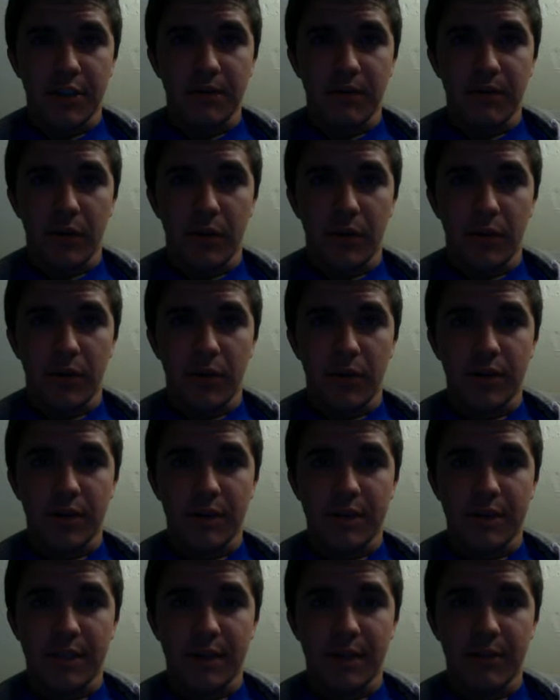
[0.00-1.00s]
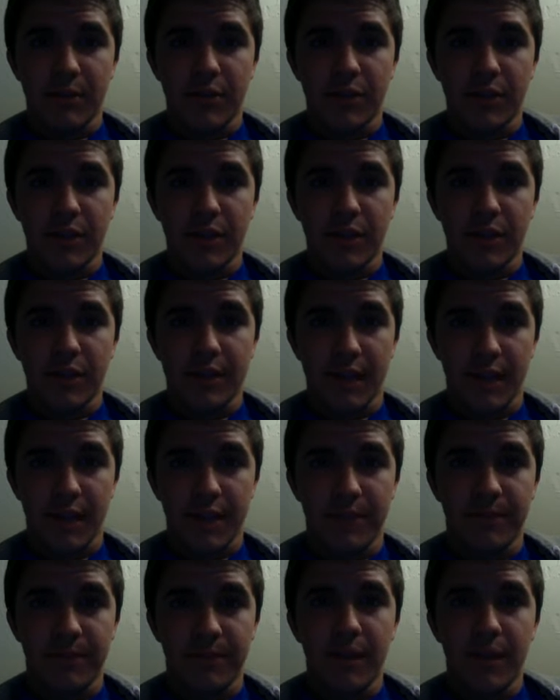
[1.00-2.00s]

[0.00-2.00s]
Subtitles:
Vogel in December 2010,